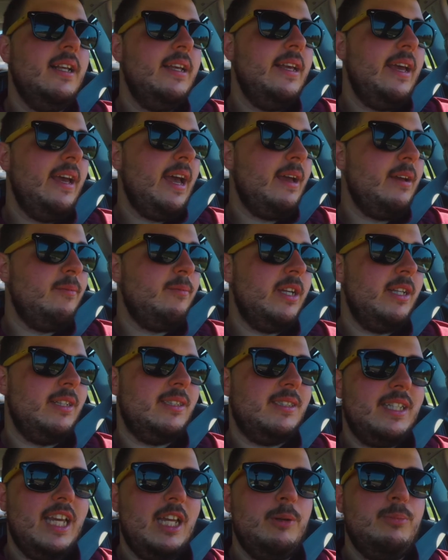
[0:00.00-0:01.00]
It
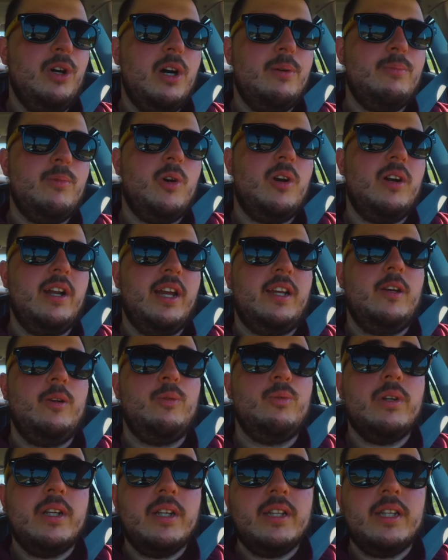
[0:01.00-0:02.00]
stayed put more, and I could
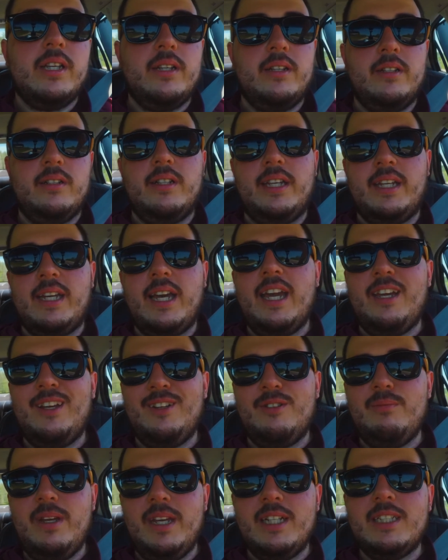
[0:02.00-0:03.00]
really, like, I
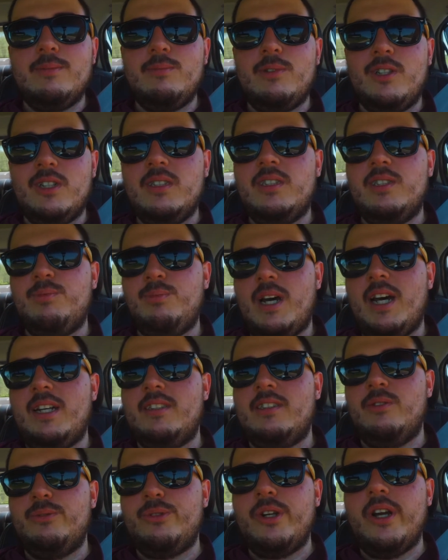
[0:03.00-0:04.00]
could make some good
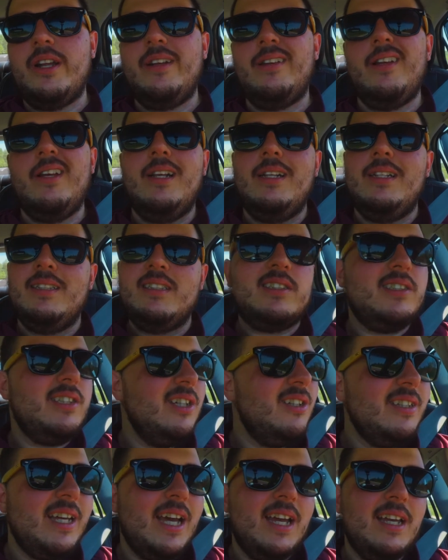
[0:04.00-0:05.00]
spots and run.
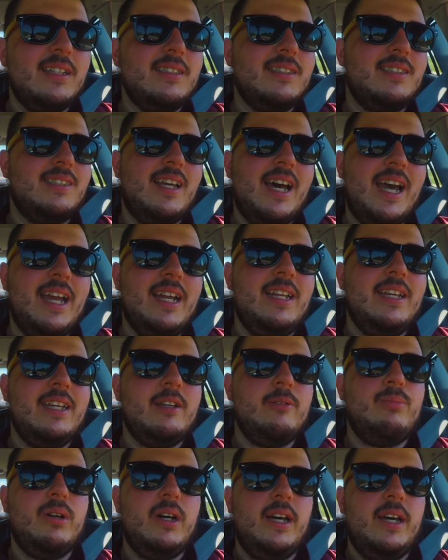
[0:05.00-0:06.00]
Still not sliding,
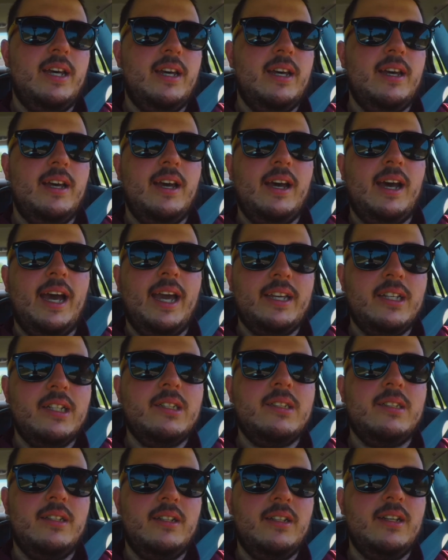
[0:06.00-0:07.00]
but I
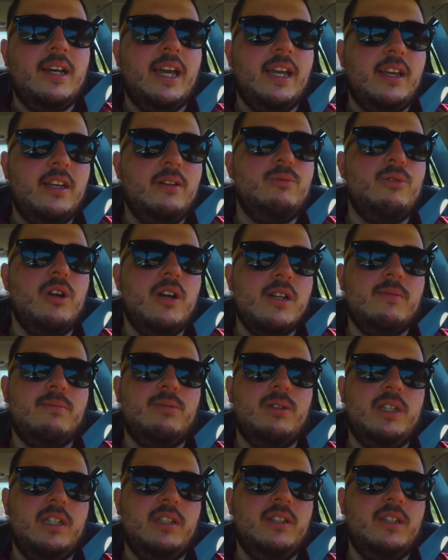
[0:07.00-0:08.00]
could run
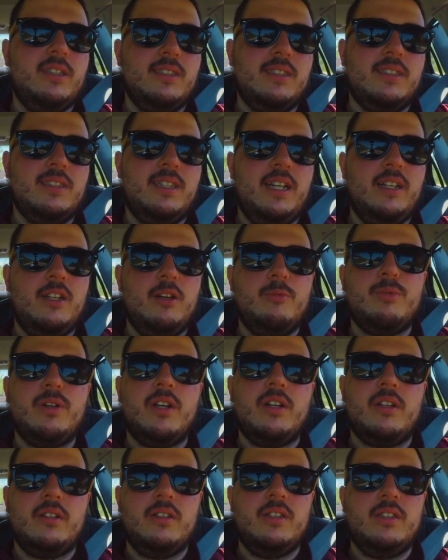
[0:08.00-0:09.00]
pretty good to stand up
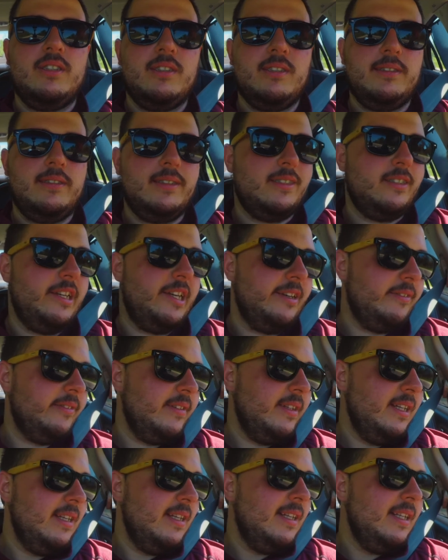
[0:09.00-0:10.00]
bunkers and stuff.
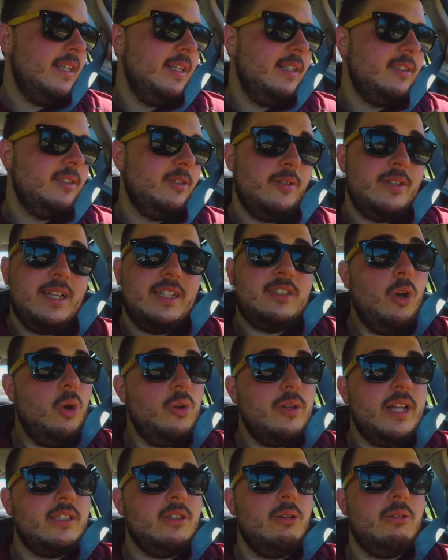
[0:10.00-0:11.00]
So, and
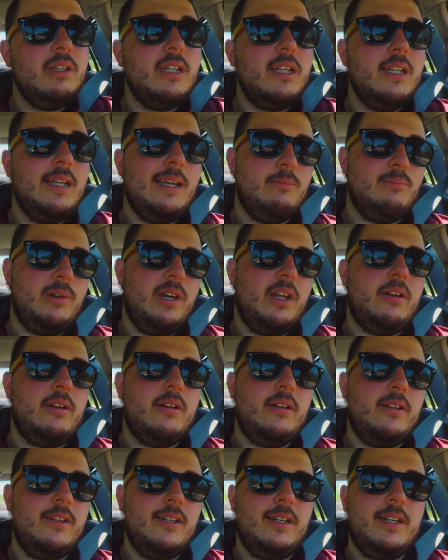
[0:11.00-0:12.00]
that's only going to get better
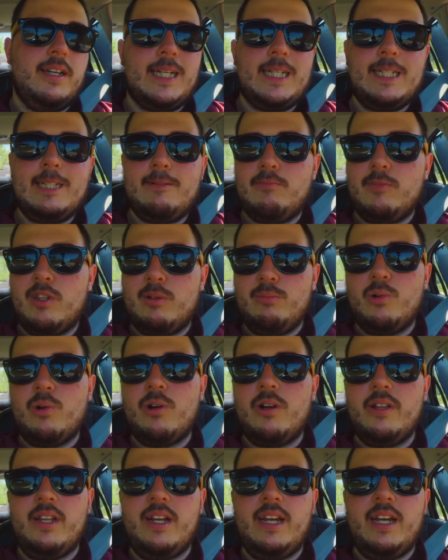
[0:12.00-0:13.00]
the
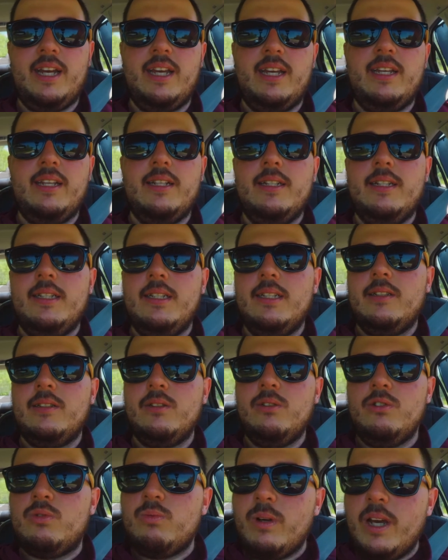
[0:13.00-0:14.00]
more that I
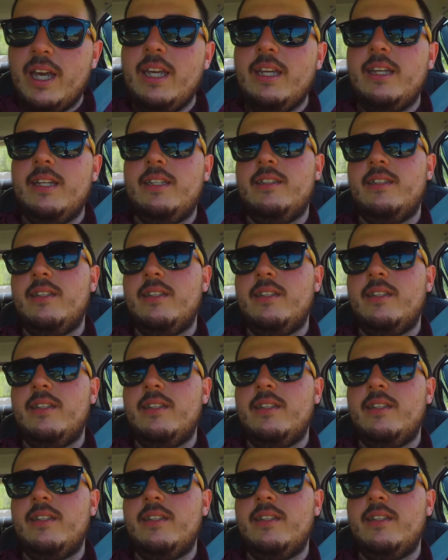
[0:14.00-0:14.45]
lose weight, and